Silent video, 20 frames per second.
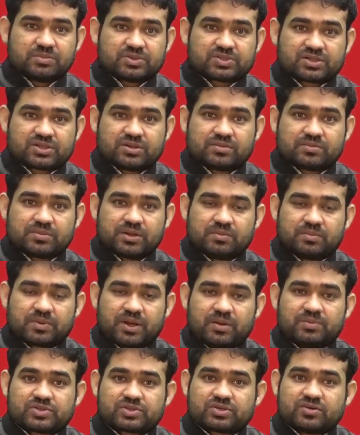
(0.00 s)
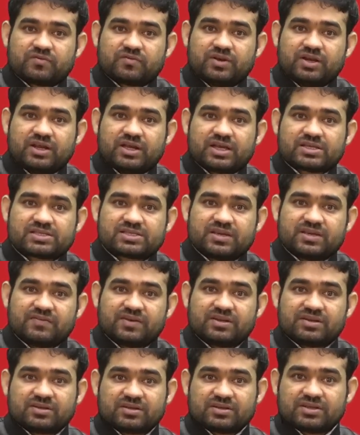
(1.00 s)
mr uh, prime minister of india has
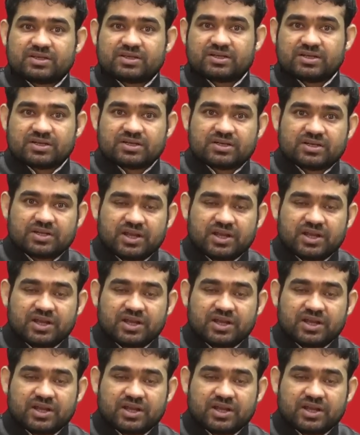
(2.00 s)
given the